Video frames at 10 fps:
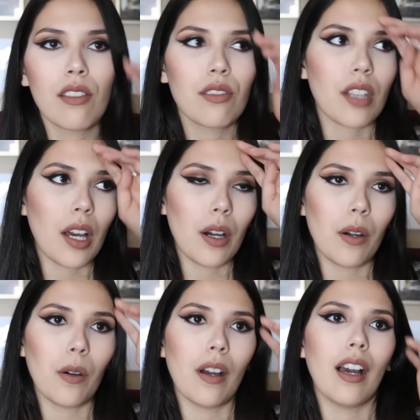
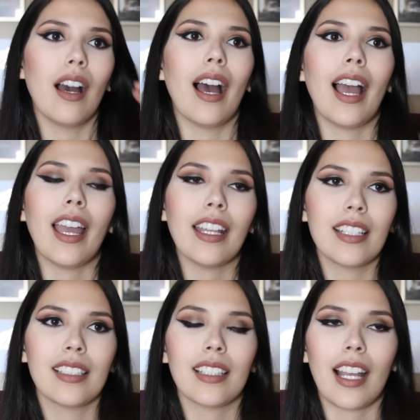So I
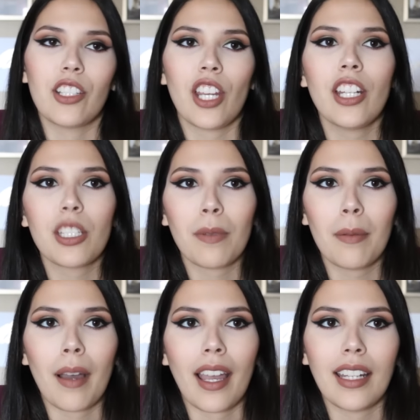changed my
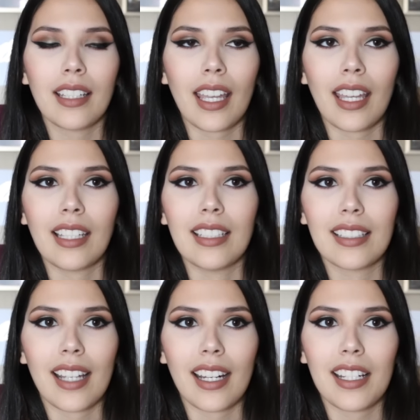mind and
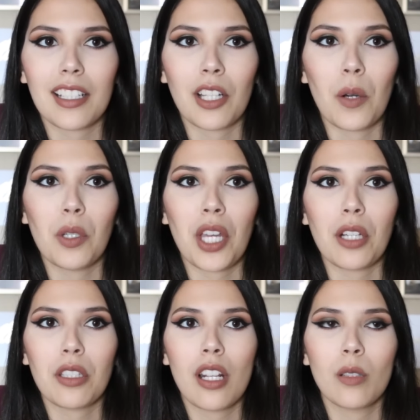decided to go
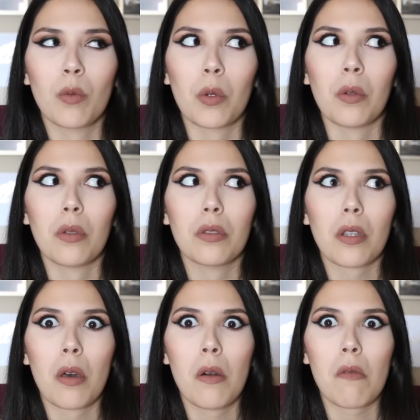against his rules.
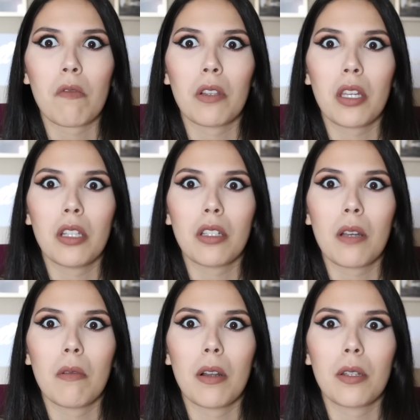Hopefully he's
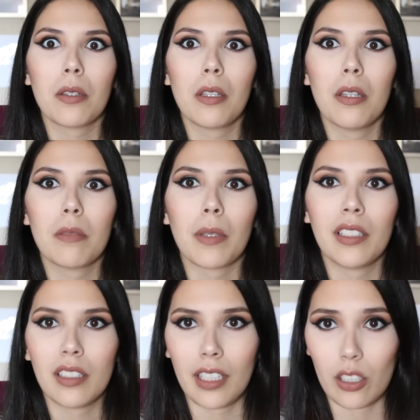not watching this because
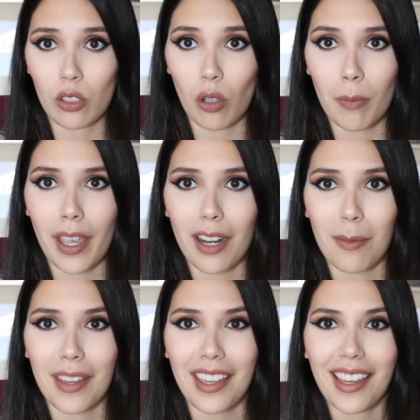he's going to get so mad at
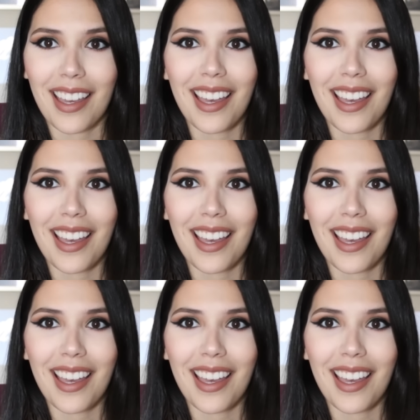me.